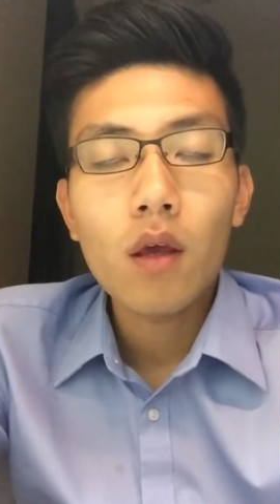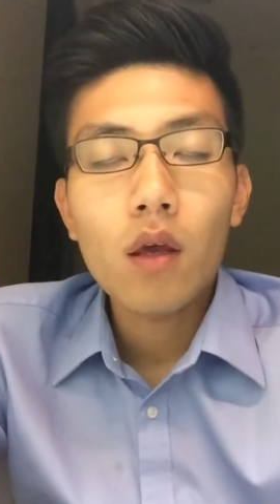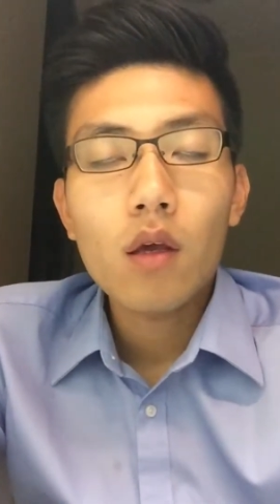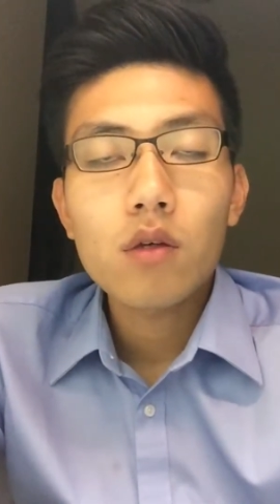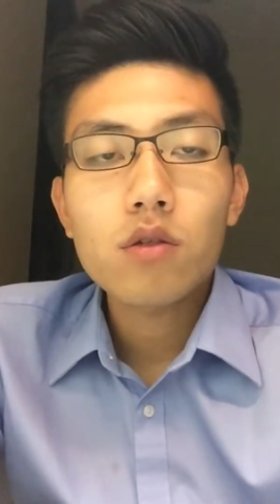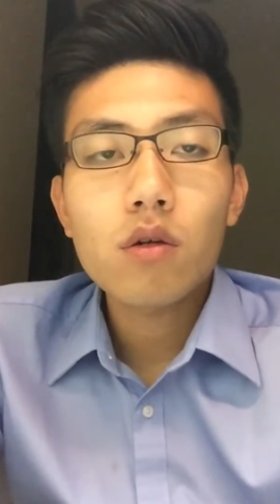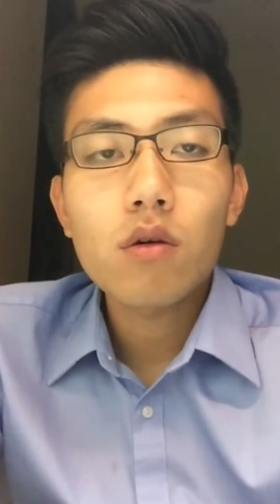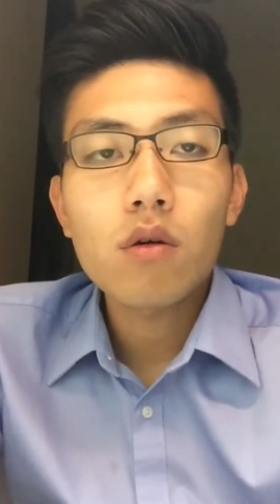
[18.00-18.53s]

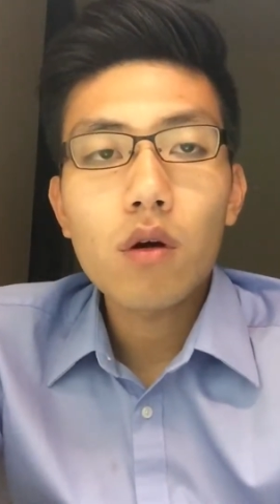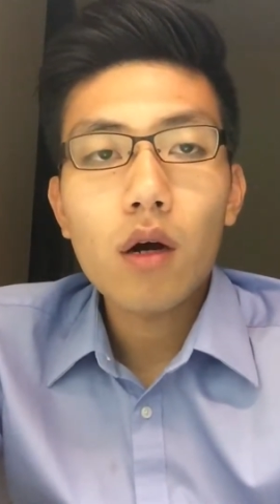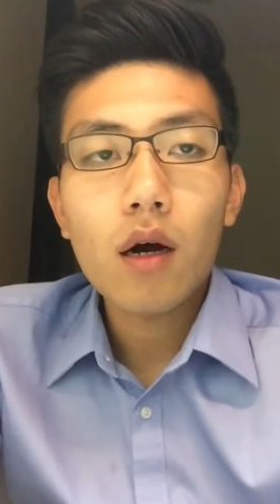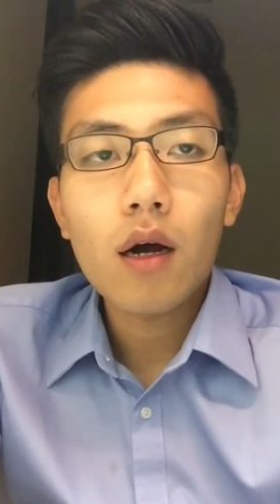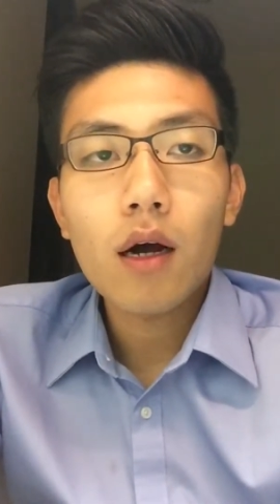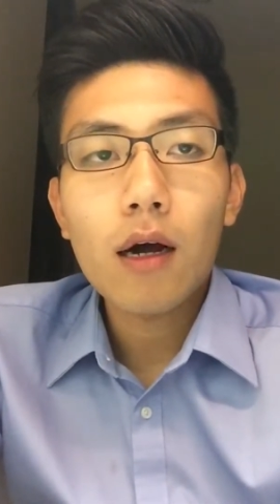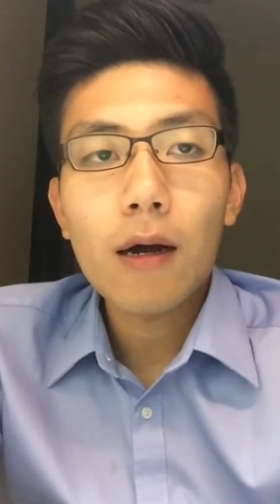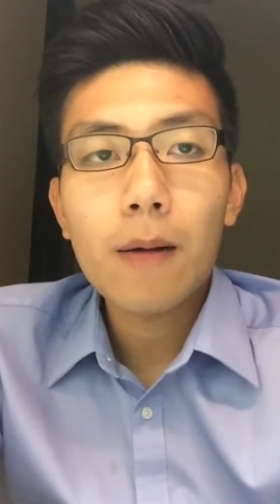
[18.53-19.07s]
So
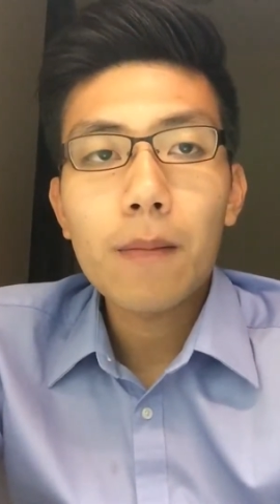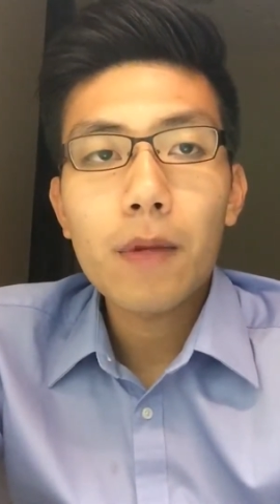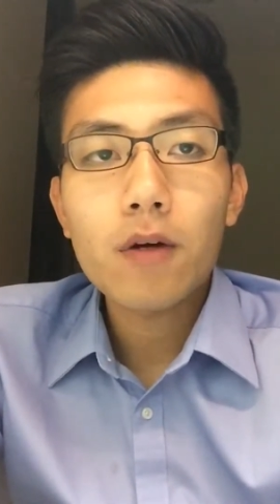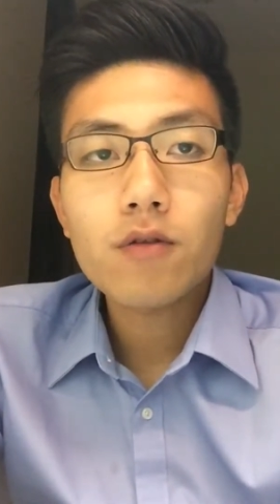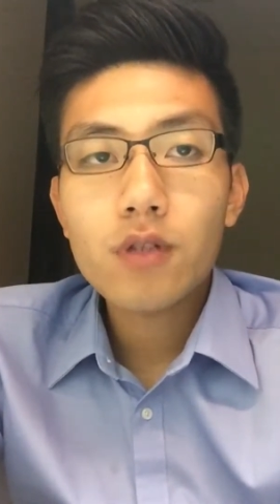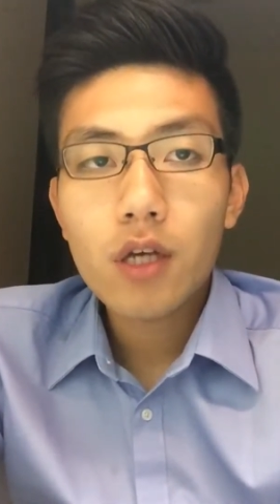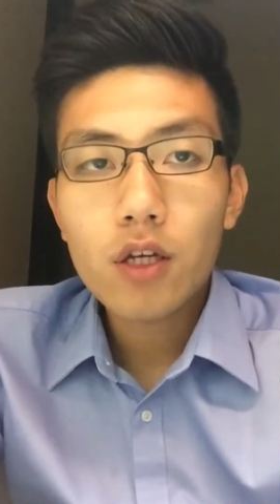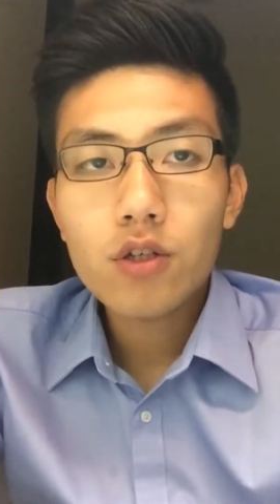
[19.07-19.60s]
my
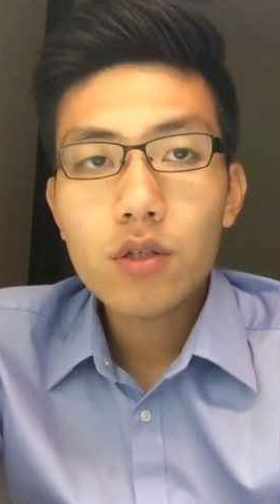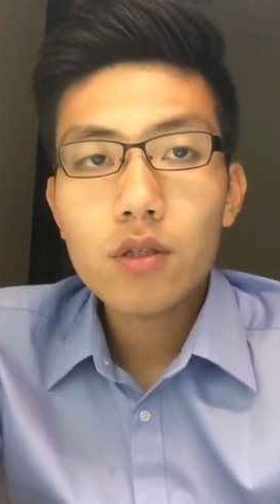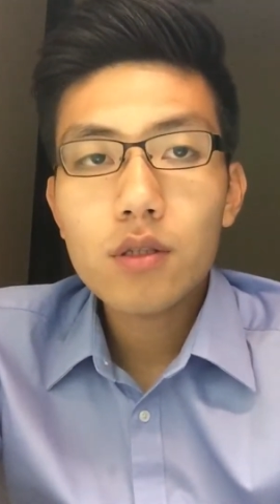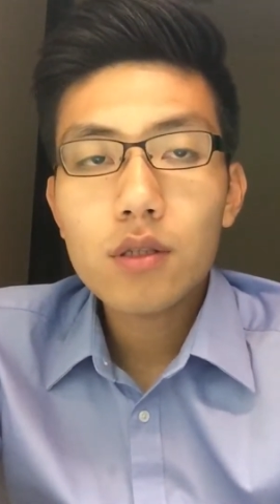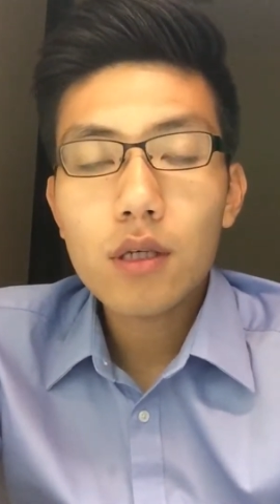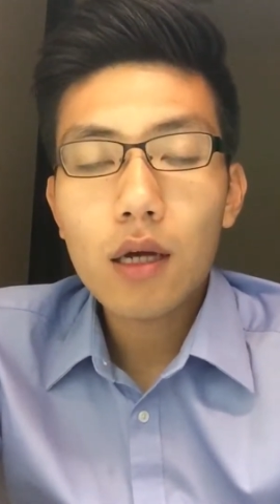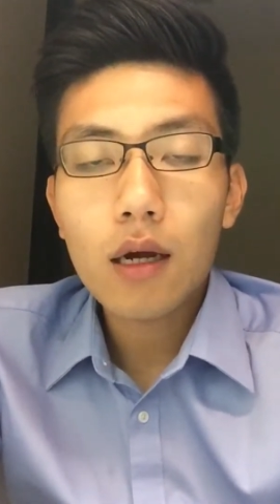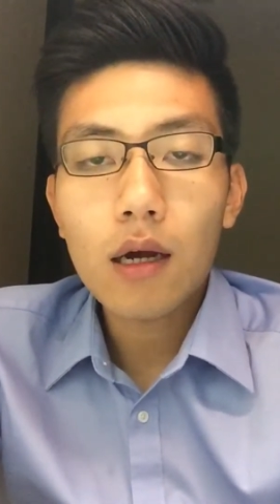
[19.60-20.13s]

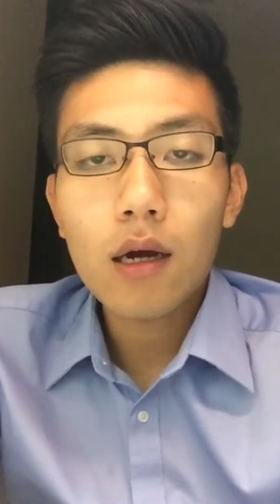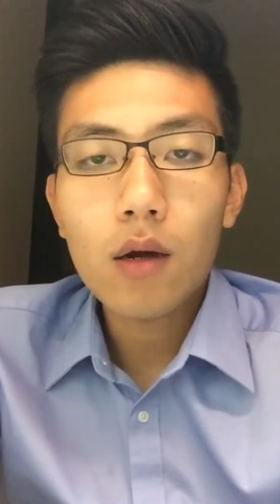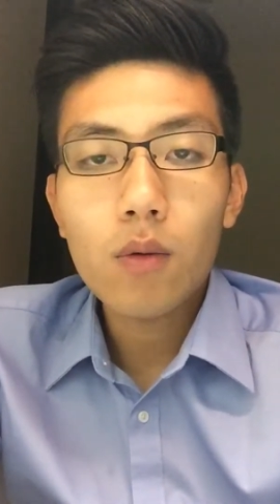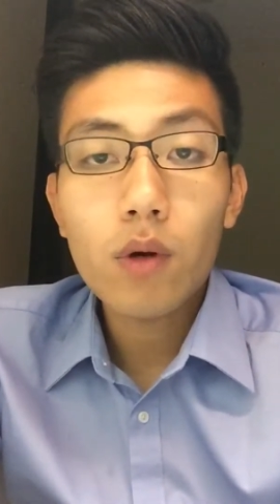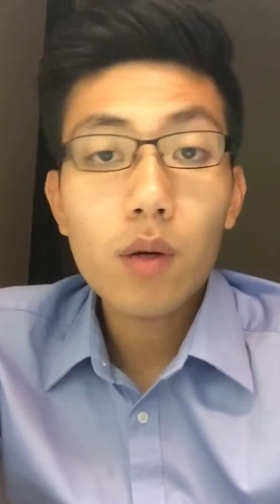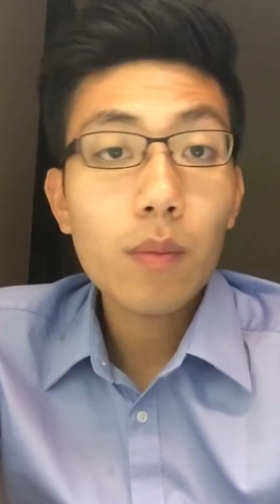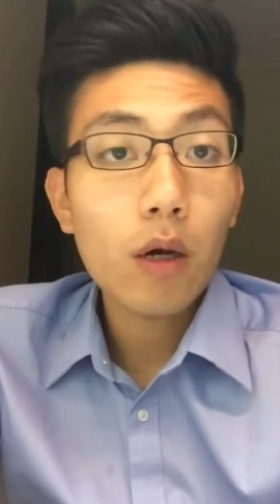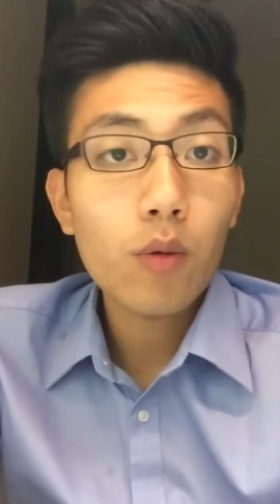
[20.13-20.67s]
rotations
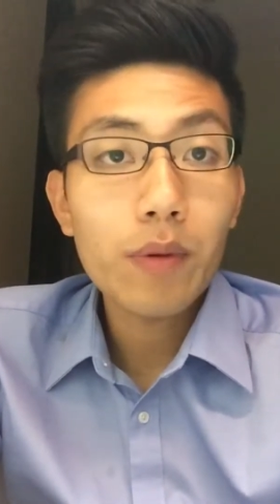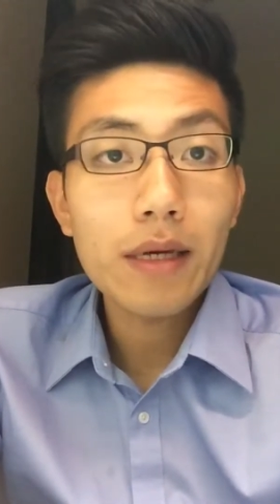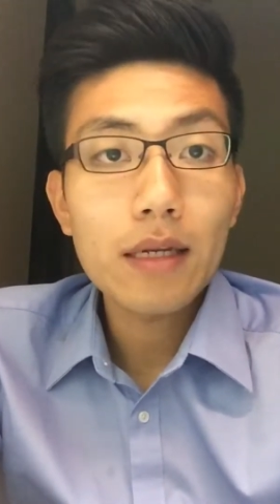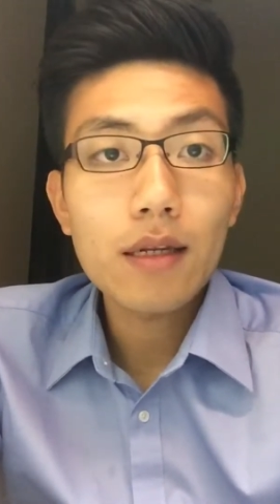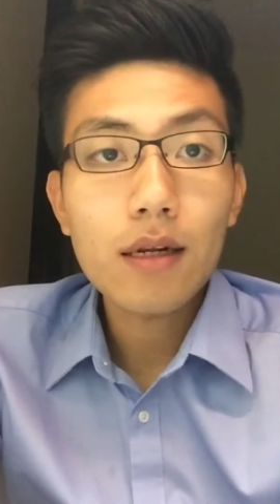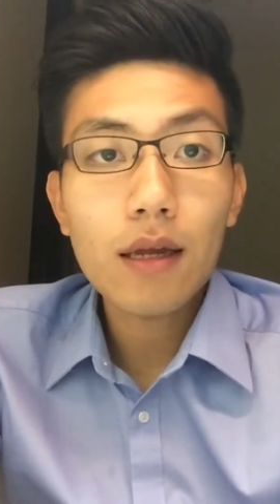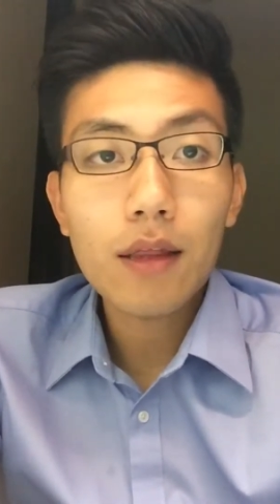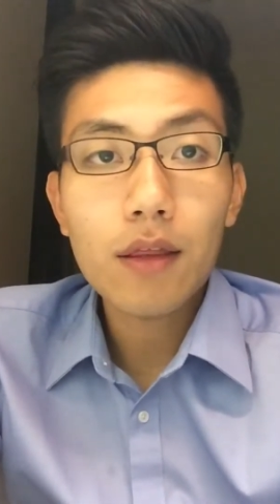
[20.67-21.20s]
were, in my
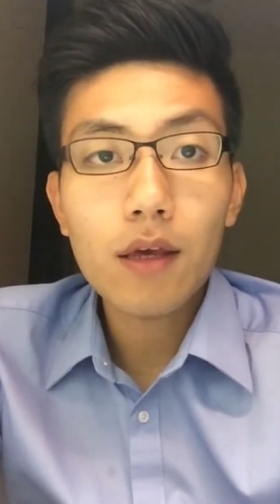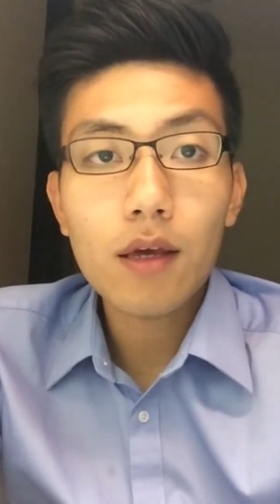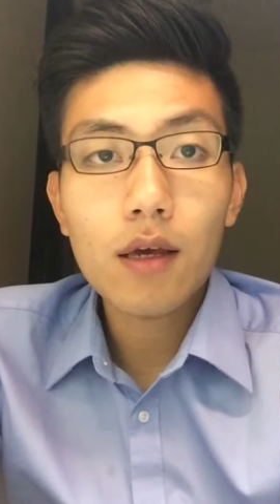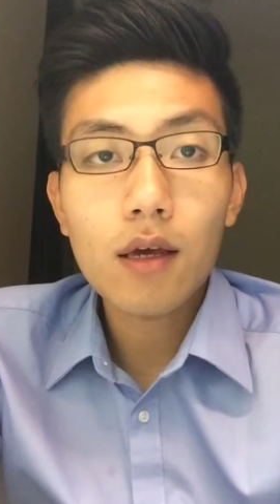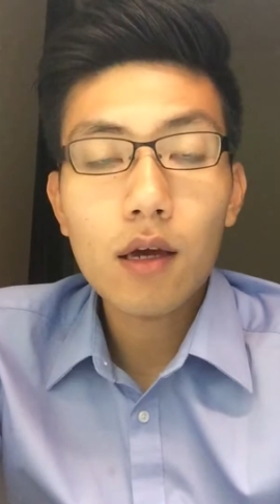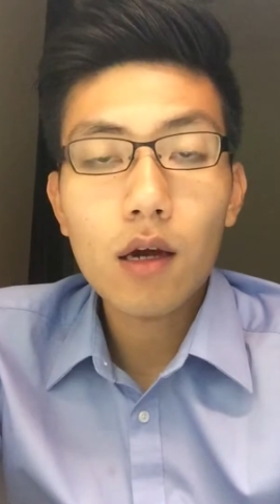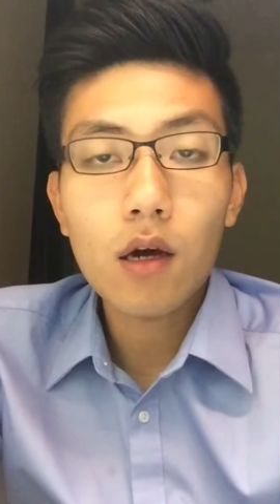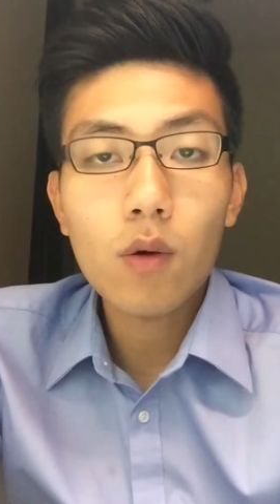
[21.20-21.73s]
opinion, I
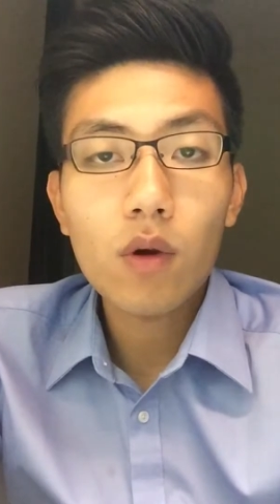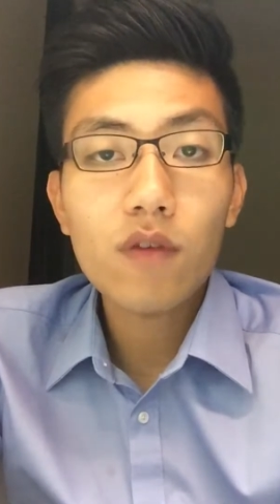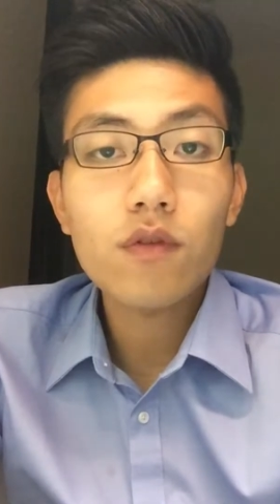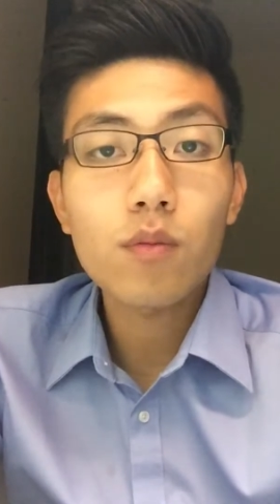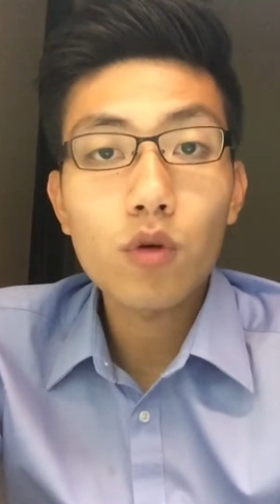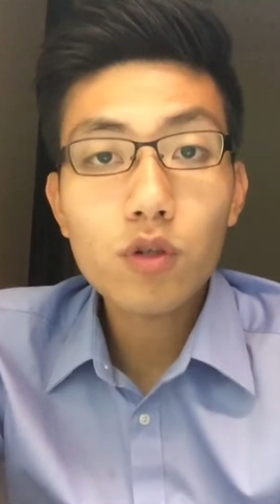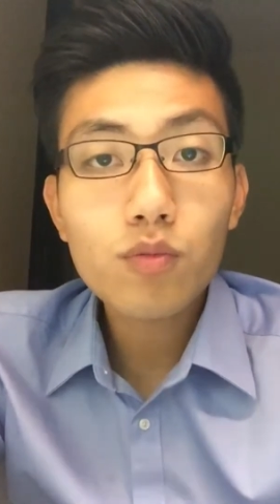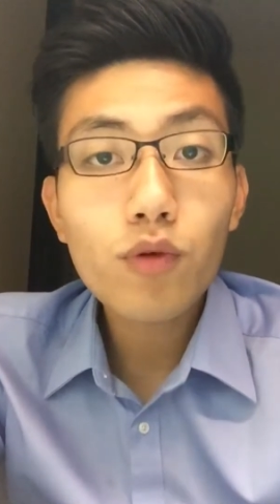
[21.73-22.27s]
think one of the
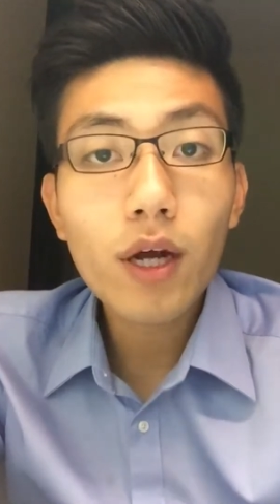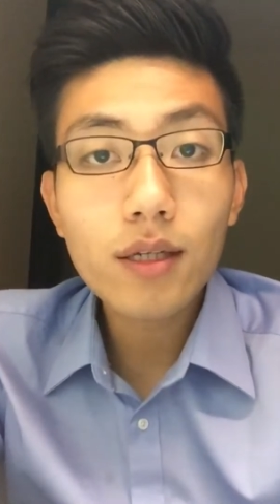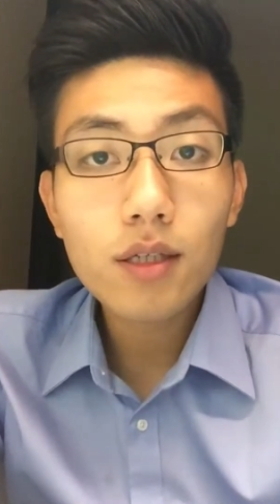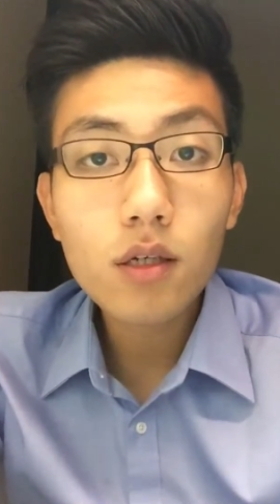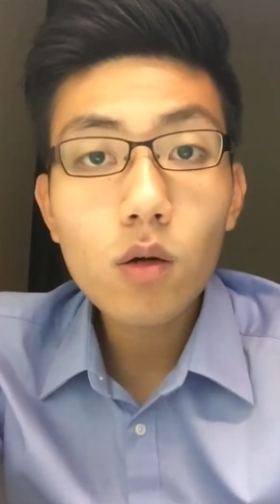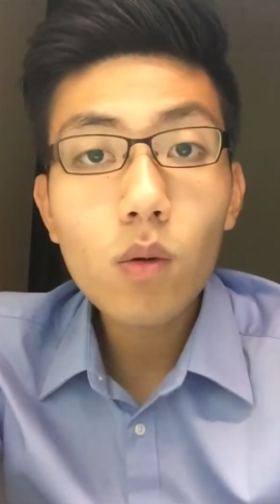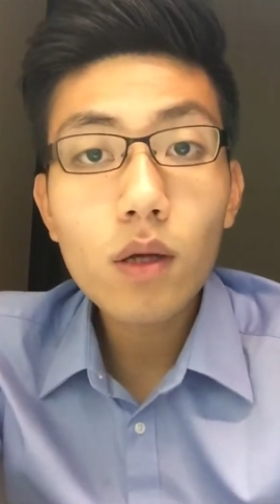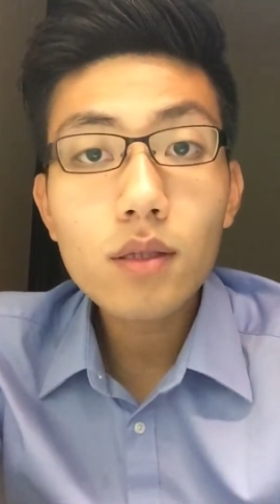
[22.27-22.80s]
most
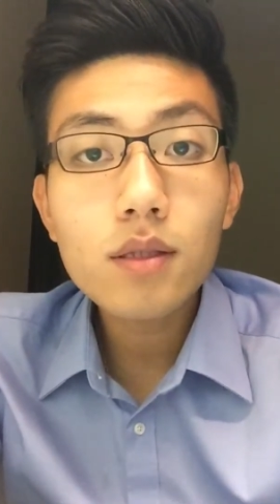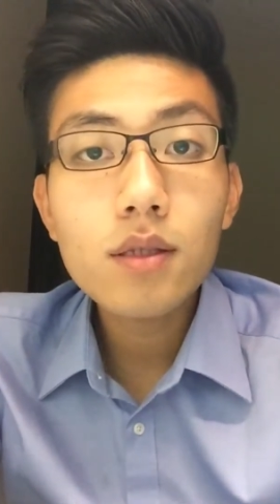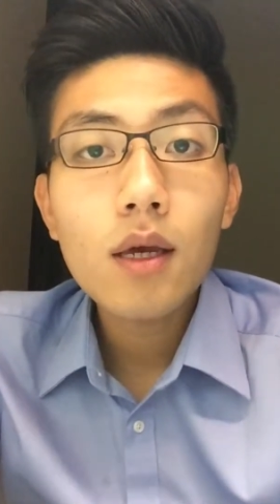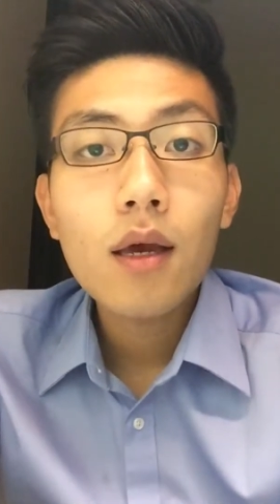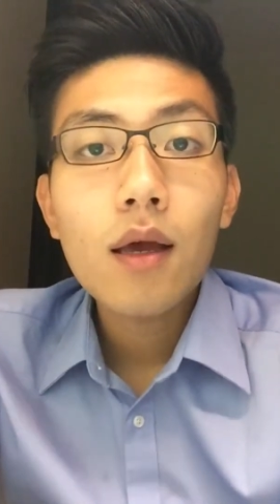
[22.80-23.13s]
practical ones.